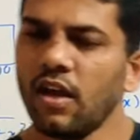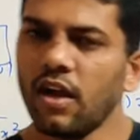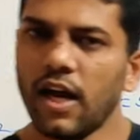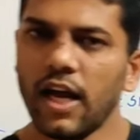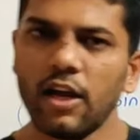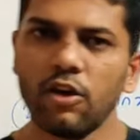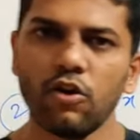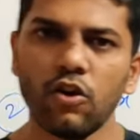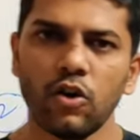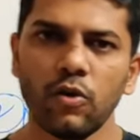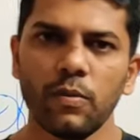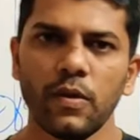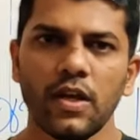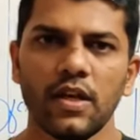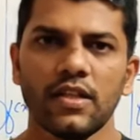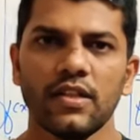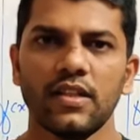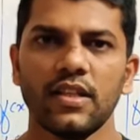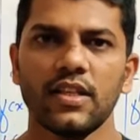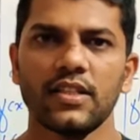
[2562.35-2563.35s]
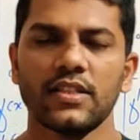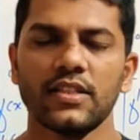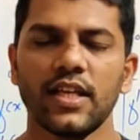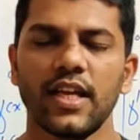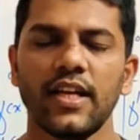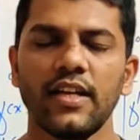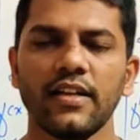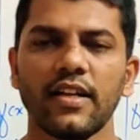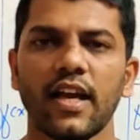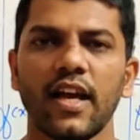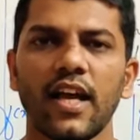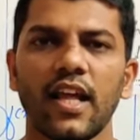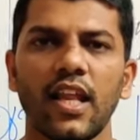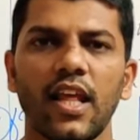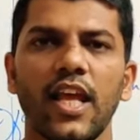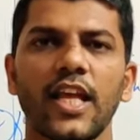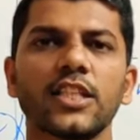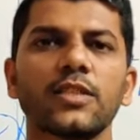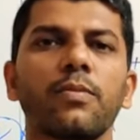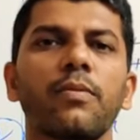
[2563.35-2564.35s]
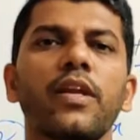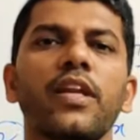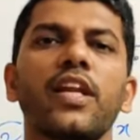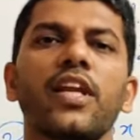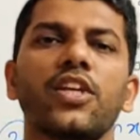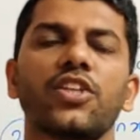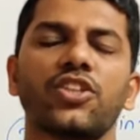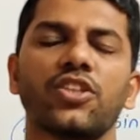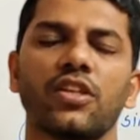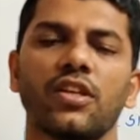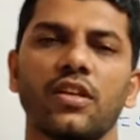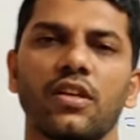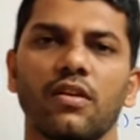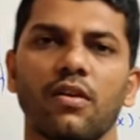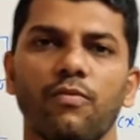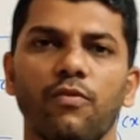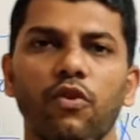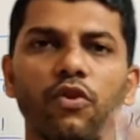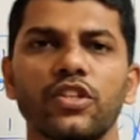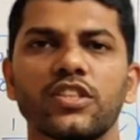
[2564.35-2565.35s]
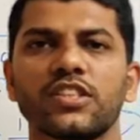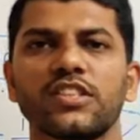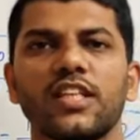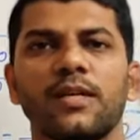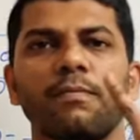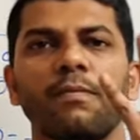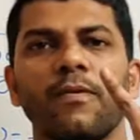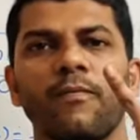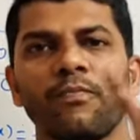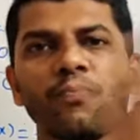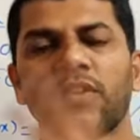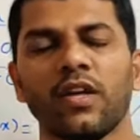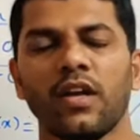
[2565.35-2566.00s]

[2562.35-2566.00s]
I hope this entire explanation, 4-step